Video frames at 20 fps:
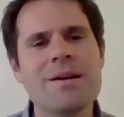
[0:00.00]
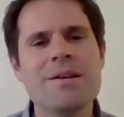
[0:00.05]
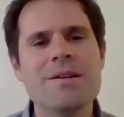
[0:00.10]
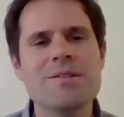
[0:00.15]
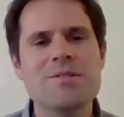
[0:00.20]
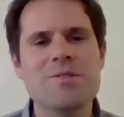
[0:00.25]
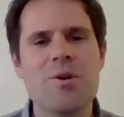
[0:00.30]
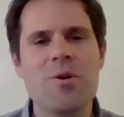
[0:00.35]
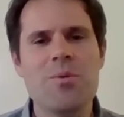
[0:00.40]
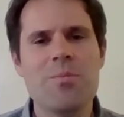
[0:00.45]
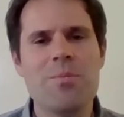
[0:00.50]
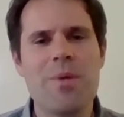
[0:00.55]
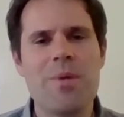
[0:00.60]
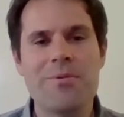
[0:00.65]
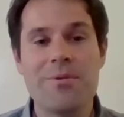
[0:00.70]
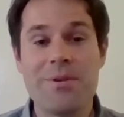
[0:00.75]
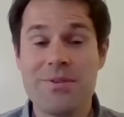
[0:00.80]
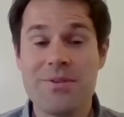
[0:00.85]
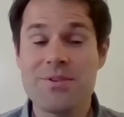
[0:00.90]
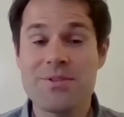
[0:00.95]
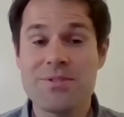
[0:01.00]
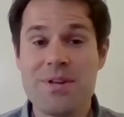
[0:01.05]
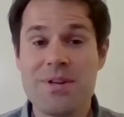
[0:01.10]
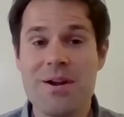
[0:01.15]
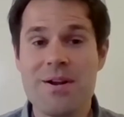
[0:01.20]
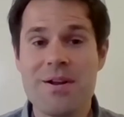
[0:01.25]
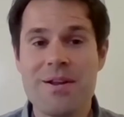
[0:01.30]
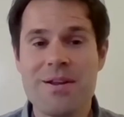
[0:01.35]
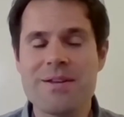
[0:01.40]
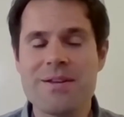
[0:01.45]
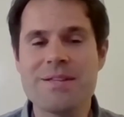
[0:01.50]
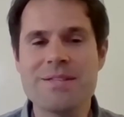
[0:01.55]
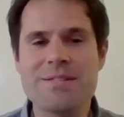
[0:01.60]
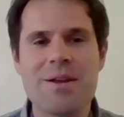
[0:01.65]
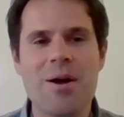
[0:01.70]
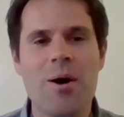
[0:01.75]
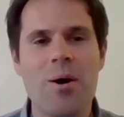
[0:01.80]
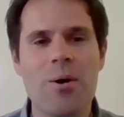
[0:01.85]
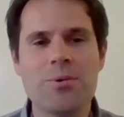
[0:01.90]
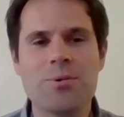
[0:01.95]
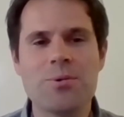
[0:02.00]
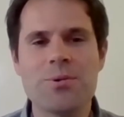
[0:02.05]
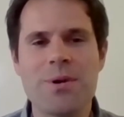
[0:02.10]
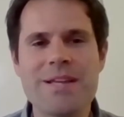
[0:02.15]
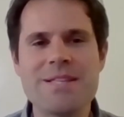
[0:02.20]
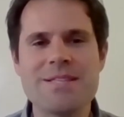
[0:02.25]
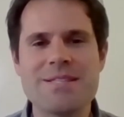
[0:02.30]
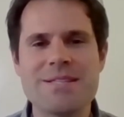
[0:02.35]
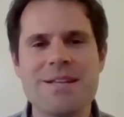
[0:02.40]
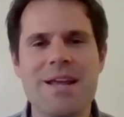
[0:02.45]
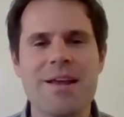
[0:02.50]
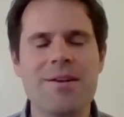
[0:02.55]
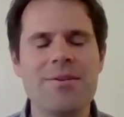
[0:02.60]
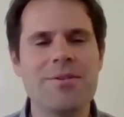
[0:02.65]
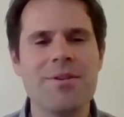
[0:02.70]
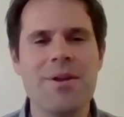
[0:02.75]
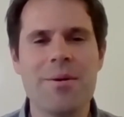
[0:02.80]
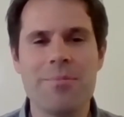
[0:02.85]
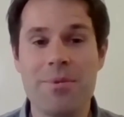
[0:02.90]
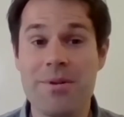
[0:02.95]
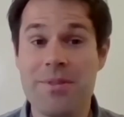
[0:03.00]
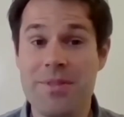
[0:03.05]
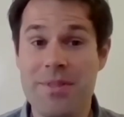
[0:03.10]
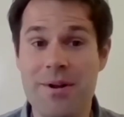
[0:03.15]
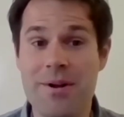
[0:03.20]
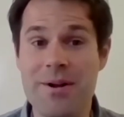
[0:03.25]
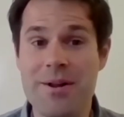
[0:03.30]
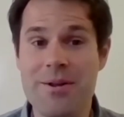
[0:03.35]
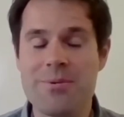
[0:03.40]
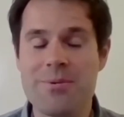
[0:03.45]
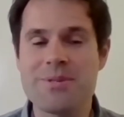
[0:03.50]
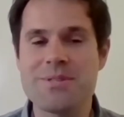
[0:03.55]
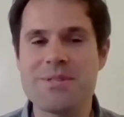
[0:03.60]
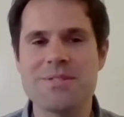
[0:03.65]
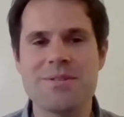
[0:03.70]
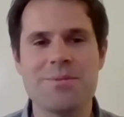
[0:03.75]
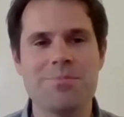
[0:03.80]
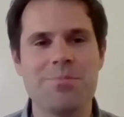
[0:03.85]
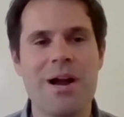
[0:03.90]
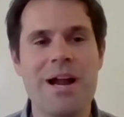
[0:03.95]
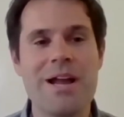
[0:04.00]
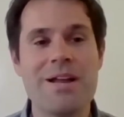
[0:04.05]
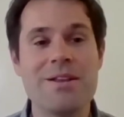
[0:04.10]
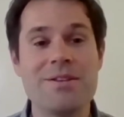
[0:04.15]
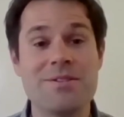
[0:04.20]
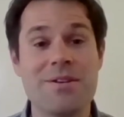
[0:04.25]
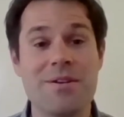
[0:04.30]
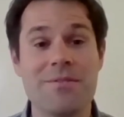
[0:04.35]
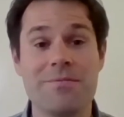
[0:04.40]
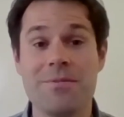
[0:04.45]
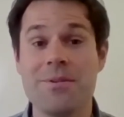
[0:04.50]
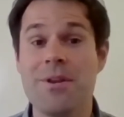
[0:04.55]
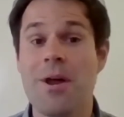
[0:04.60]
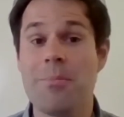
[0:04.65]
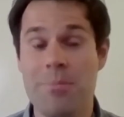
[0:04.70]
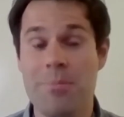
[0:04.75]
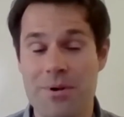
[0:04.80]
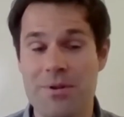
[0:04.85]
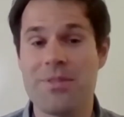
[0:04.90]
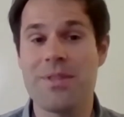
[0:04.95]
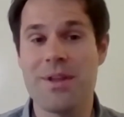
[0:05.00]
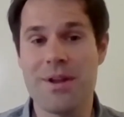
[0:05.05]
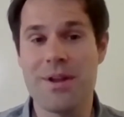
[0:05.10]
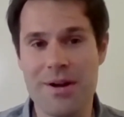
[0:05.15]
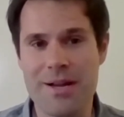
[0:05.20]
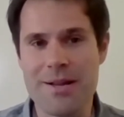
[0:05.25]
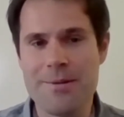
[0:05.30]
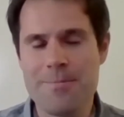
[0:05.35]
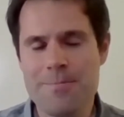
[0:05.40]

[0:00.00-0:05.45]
So my research area is called transcendental number theory, which is a branch of number theory.